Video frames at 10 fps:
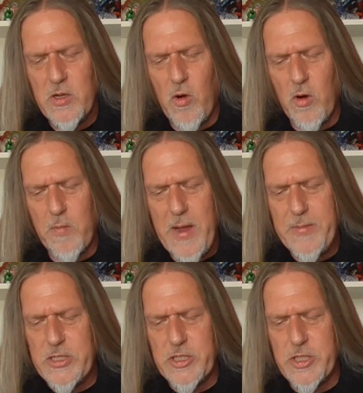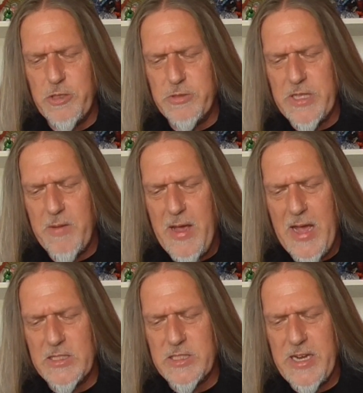or maybe just use them
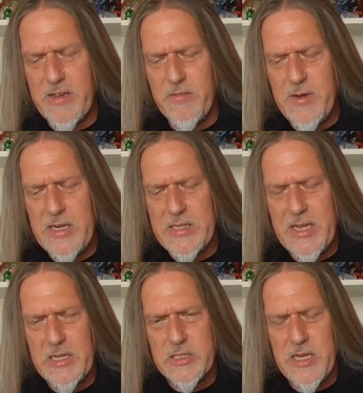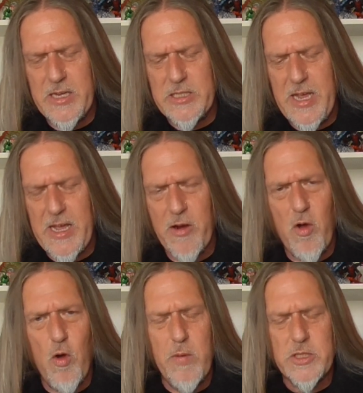as a deck of many things and take out a
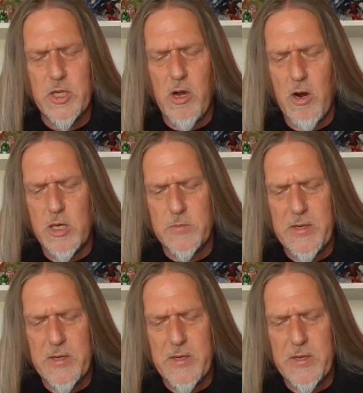whole bunch of cards.